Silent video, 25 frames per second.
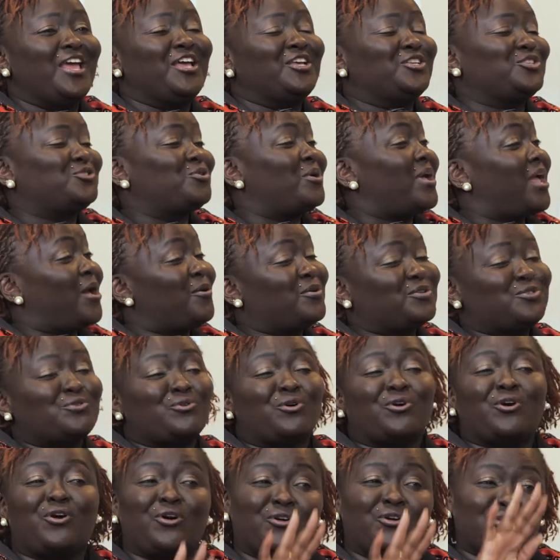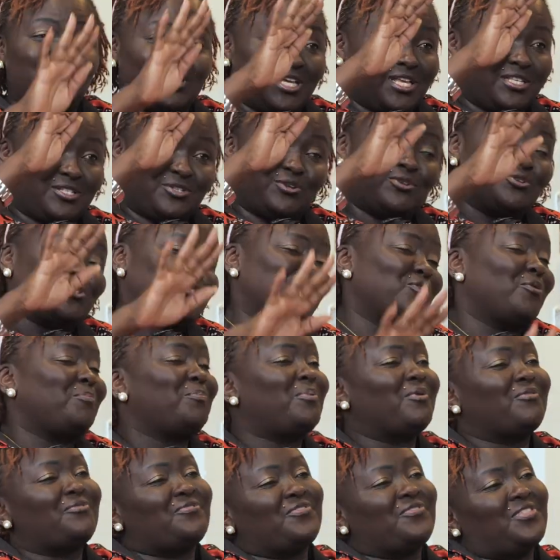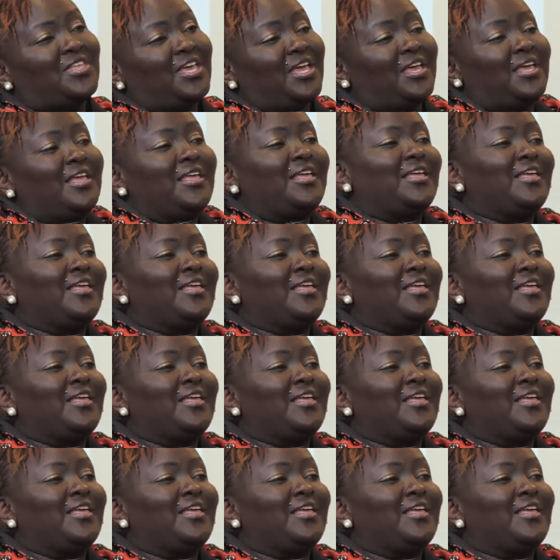So I was okay, just on top of there.